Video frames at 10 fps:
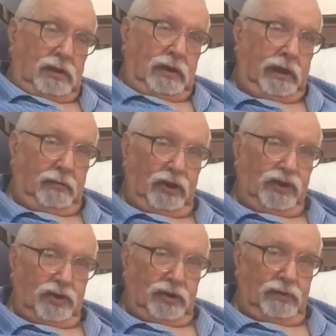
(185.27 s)
How many
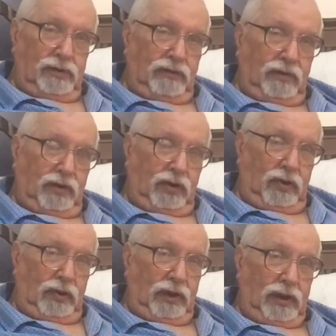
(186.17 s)
times have you
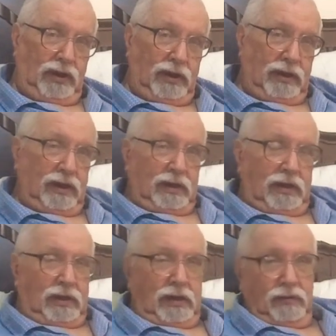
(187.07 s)
heard
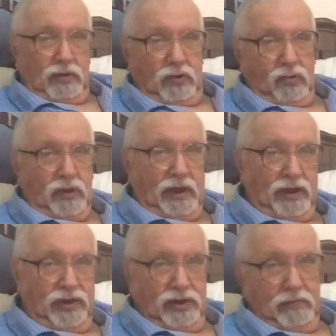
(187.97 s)
of a court
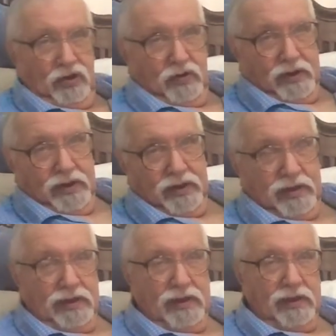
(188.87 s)
case in America
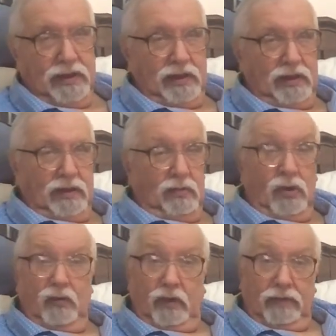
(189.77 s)

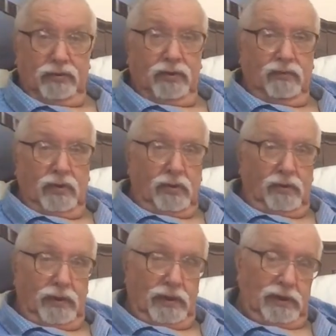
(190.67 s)
where rape's
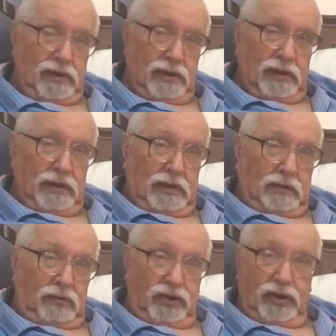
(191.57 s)
involved,
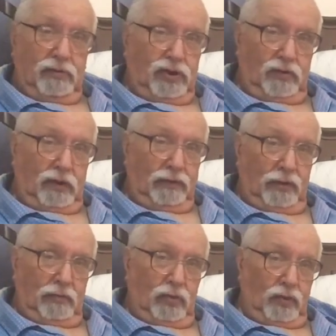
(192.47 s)
when somebody's raped
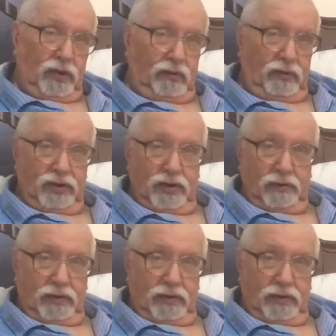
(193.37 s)
on board a cruise ship?